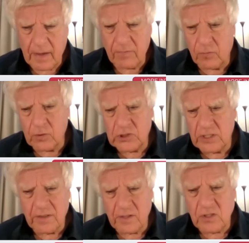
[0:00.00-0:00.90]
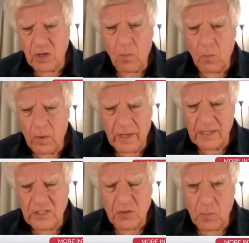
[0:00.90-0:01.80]
Unfortunately, there's no
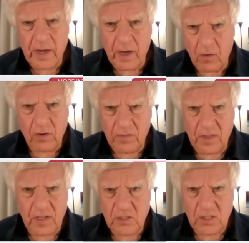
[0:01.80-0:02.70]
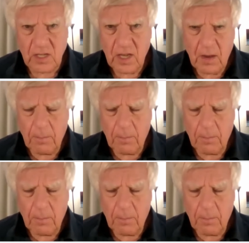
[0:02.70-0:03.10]
easy way out of this.